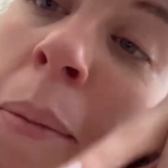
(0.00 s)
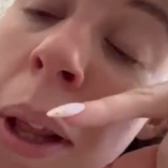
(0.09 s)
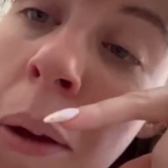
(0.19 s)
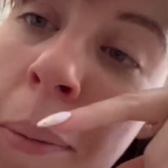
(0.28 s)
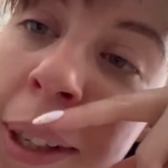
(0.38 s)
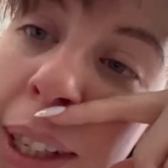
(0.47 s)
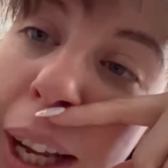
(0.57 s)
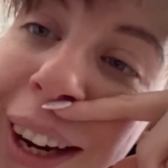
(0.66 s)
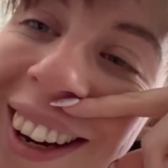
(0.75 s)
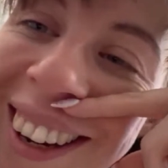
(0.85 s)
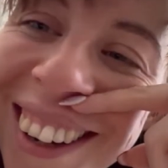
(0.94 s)
Although my skin,
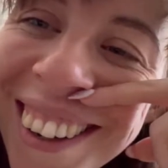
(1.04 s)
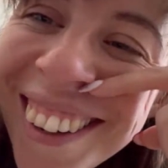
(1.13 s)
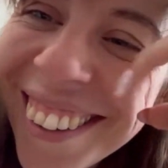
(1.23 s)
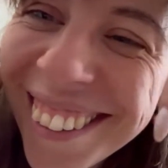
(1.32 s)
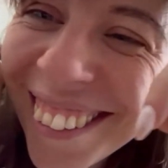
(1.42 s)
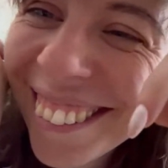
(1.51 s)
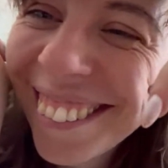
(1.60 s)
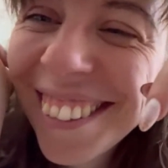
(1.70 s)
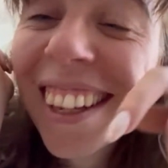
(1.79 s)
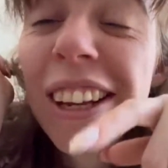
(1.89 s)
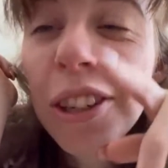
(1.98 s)

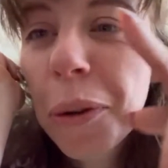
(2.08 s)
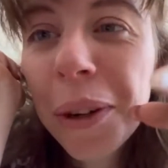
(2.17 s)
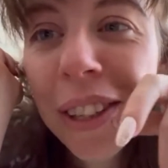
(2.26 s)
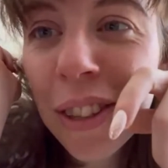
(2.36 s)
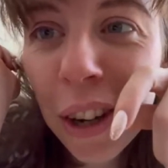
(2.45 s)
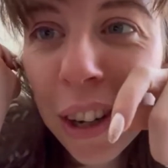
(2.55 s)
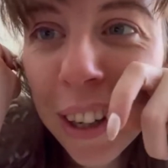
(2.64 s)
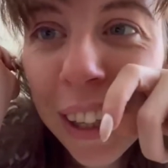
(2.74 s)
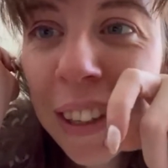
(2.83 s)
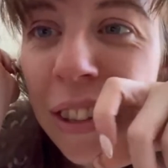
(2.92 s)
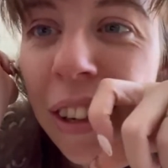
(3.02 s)
don't worry,
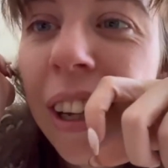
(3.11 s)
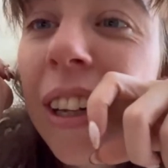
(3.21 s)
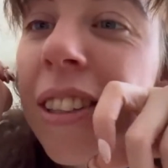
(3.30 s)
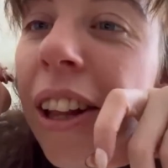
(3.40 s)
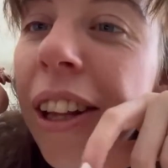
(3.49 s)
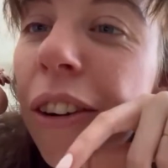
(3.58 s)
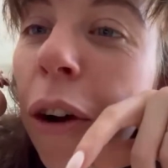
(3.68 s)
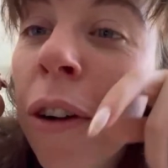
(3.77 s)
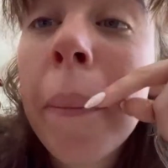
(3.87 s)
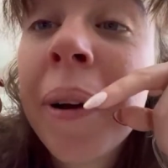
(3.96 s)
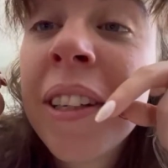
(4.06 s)
it's nothing
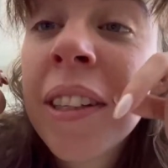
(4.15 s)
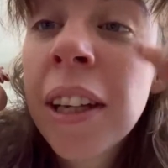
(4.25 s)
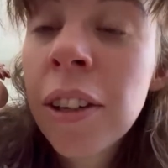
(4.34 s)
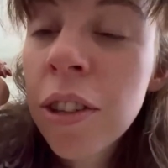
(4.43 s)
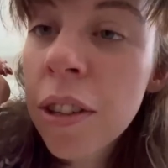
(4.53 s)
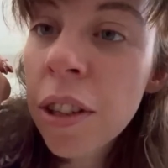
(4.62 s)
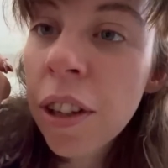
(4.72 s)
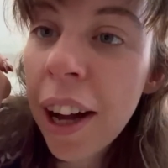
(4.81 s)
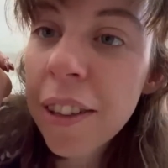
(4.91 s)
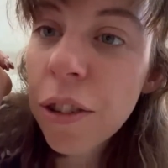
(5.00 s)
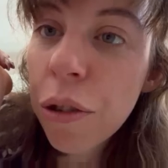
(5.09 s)
gross. My skin just still
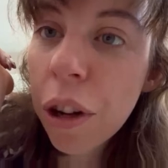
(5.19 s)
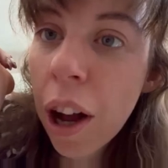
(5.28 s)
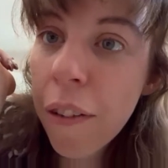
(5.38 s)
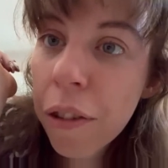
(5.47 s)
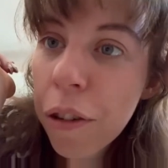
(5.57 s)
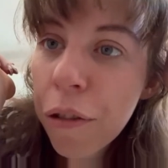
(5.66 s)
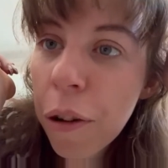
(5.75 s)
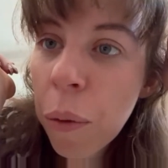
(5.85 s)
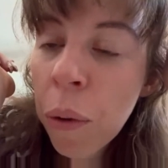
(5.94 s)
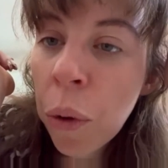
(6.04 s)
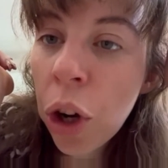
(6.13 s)
hasn't recovered from
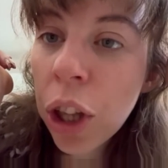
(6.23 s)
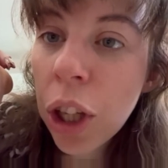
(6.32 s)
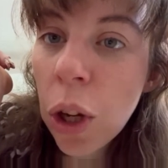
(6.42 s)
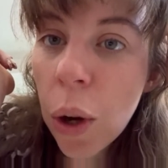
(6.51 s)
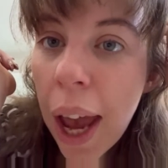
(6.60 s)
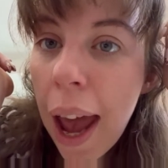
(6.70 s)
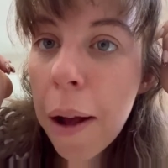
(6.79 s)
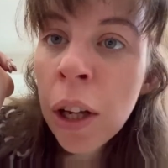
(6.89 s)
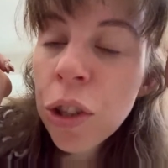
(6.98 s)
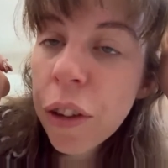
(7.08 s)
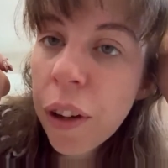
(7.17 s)
when we were in the UK.
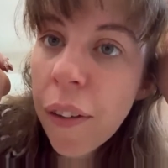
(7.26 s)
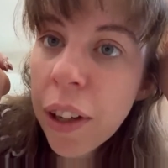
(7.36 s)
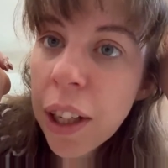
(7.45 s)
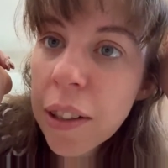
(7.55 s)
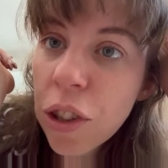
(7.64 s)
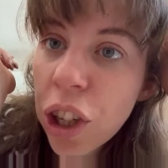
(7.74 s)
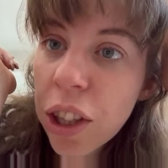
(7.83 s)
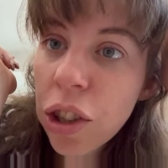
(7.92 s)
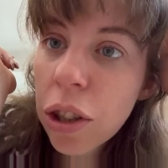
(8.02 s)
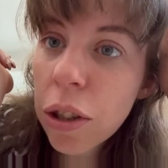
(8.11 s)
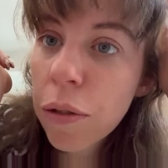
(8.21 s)
So if you have any
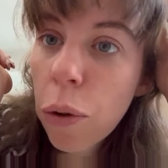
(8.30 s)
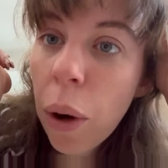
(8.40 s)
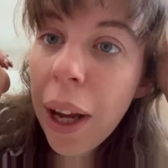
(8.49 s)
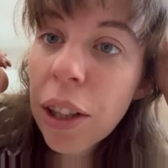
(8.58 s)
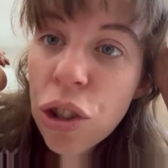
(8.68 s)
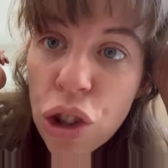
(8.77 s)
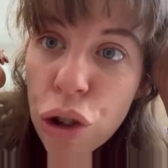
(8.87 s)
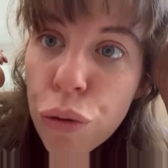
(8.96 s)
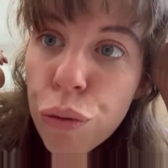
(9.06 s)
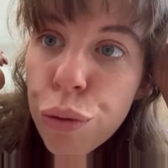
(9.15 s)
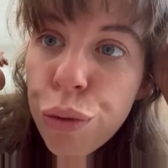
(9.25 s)
suggestions for
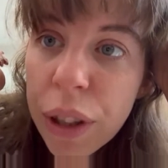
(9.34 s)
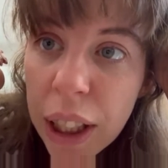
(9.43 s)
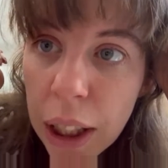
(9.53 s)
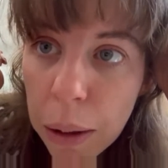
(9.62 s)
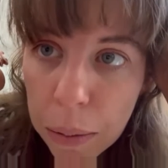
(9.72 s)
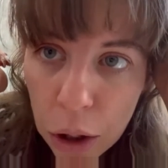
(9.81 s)
extreme